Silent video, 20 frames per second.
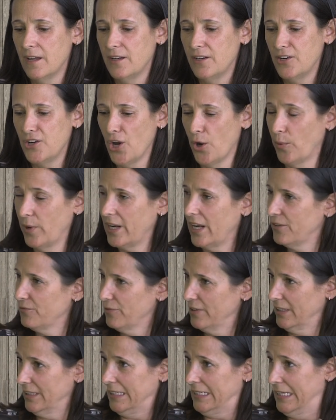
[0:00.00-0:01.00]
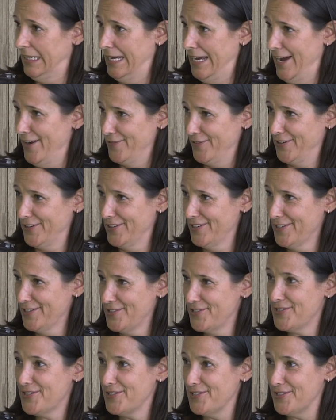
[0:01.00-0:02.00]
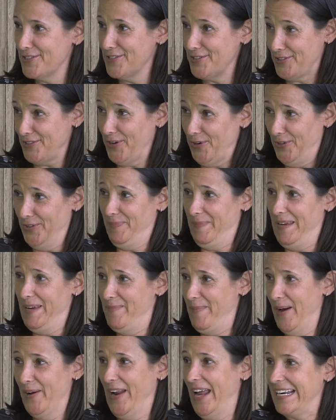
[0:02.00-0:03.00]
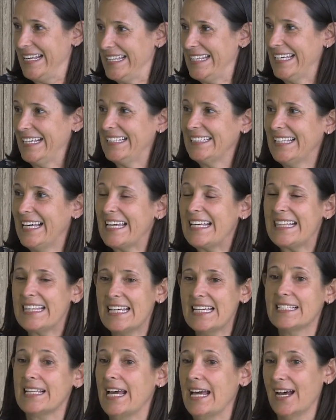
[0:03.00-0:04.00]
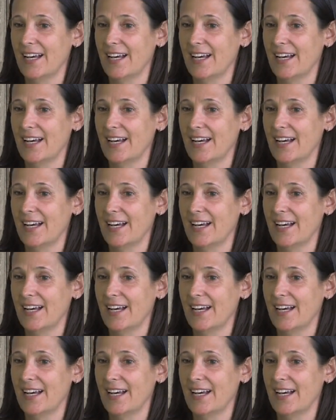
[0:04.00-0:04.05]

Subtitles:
No one had really ever told me about anything like this.